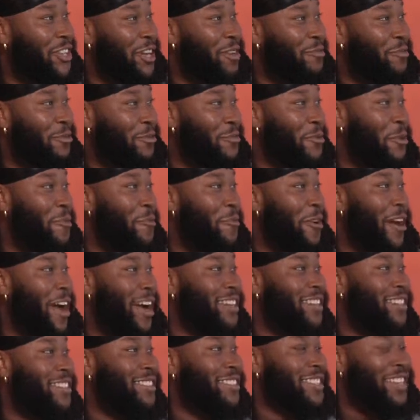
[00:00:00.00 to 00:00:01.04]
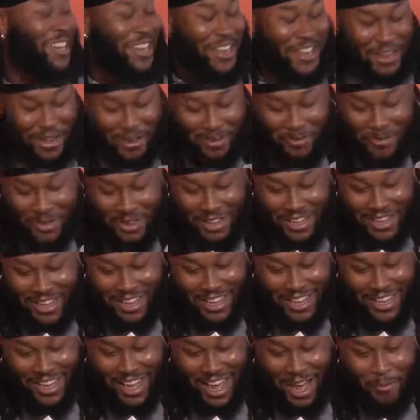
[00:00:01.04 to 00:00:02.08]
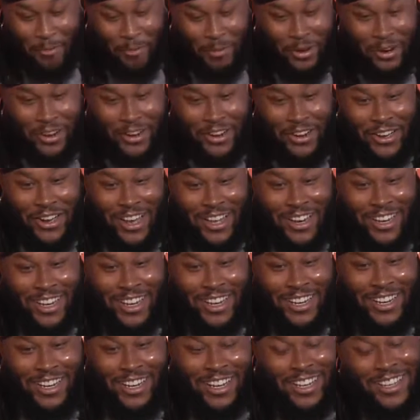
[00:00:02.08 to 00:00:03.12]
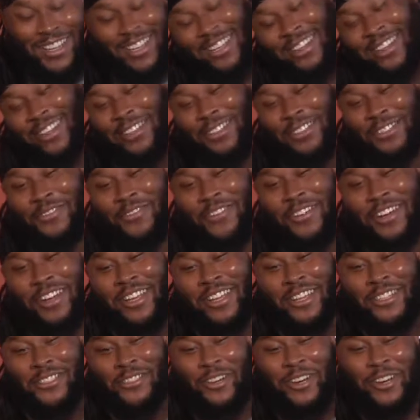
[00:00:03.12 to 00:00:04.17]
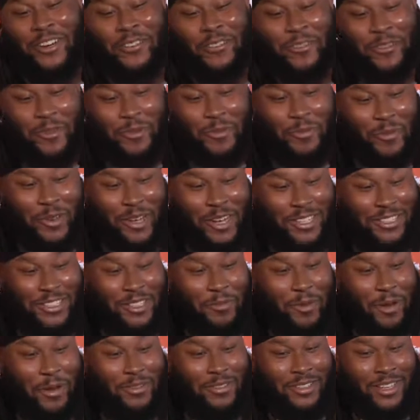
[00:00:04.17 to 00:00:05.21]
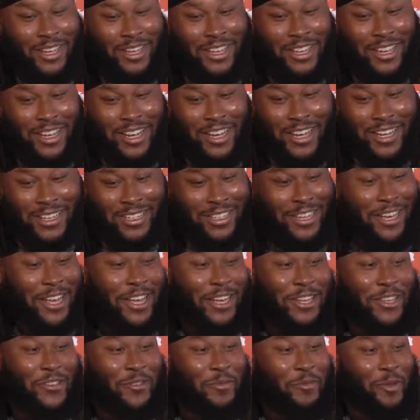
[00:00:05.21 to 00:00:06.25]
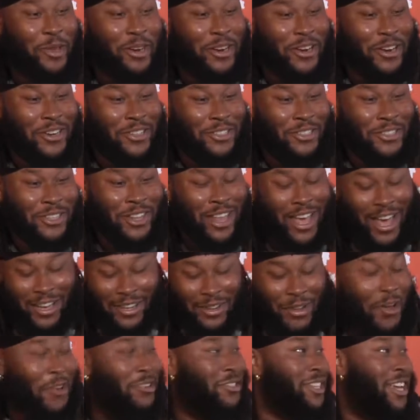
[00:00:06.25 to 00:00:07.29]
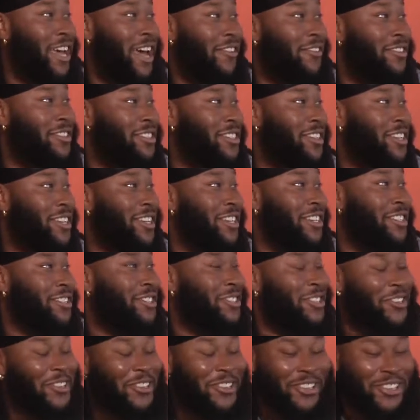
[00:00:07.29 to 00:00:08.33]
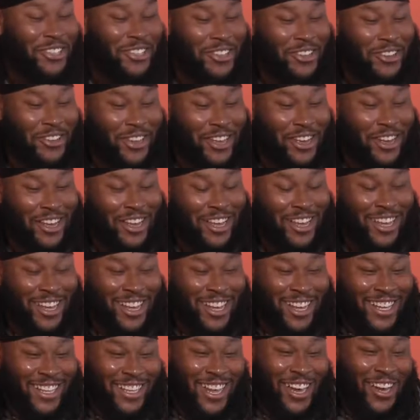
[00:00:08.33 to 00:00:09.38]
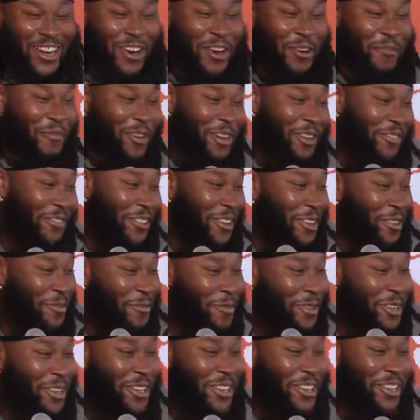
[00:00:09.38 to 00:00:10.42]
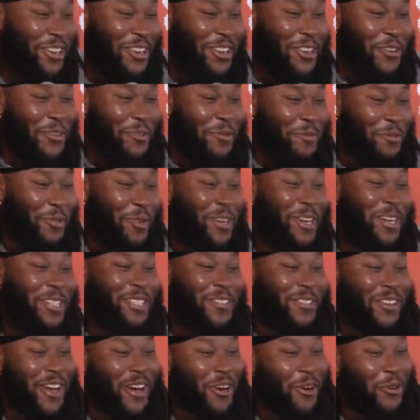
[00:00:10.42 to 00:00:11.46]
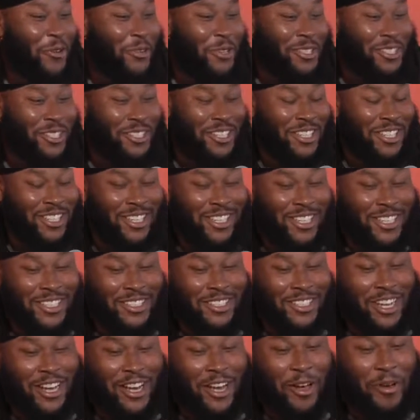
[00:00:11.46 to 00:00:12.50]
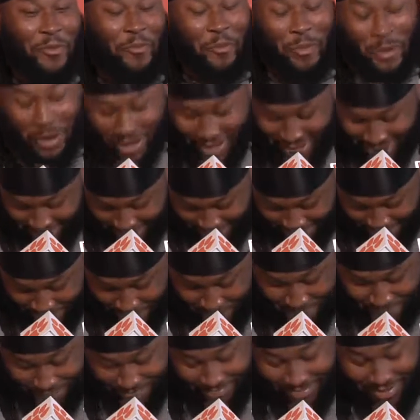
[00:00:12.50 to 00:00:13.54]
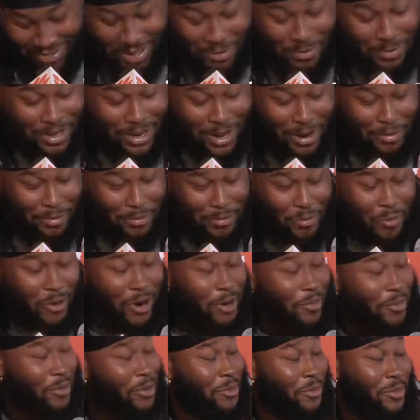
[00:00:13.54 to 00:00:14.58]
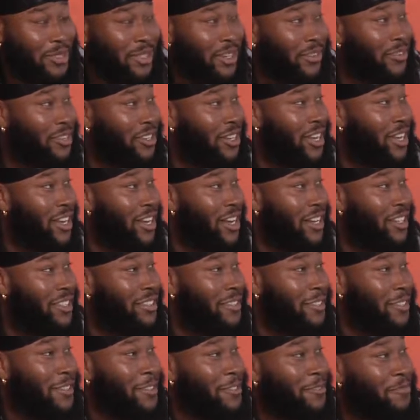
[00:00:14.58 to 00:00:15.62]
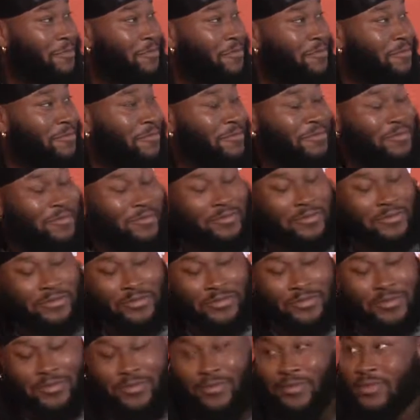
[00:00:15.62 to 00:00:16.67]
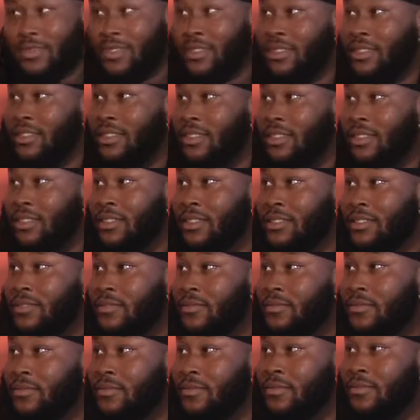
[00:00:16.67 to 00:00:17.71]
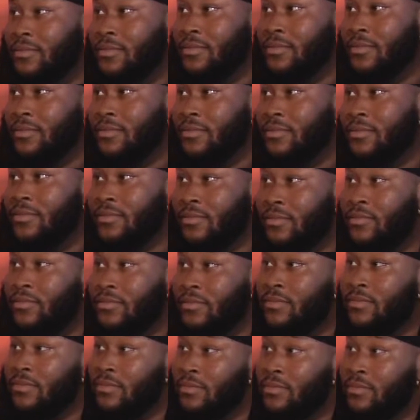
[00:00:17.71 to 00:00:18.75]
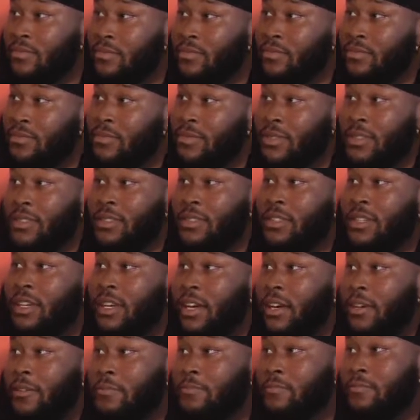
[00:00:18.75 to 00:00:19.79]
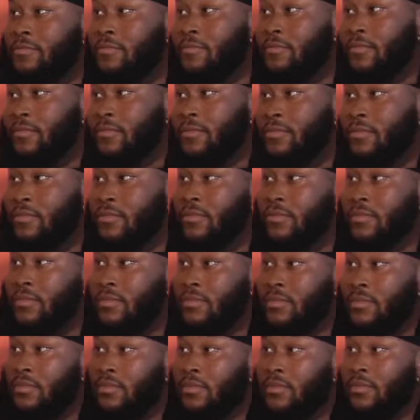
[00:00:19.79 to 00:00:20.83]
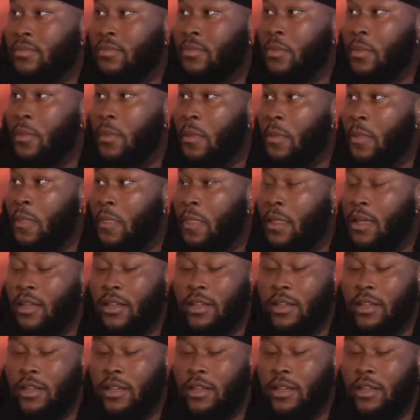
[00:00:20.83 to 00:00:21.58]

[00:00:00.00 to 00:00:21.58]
Like before practice, um, I put it on and. And it's funny in the training room. Uh, somebody was like, "Dang, you've been here that long to have this hoodie." So you know they they all make fun of me, you know, because of how old this hoodie is. Um, but it's something I wear pretty much every day, honestly. It's been four years since you guys played Carolina at home. I mean, what yeah. do you expect that atmosphere to be like?